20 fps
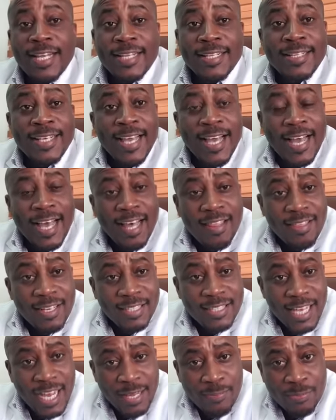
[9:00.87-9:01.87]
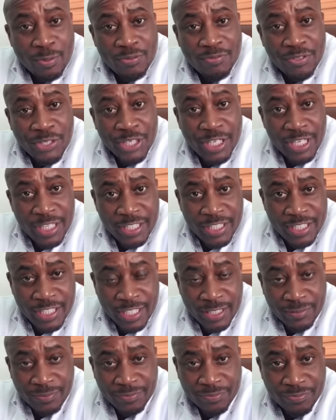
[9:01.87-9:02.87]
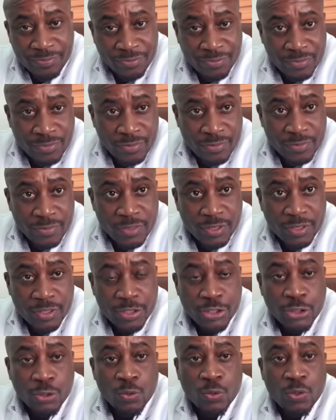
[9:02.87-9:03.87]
The other type of hernia you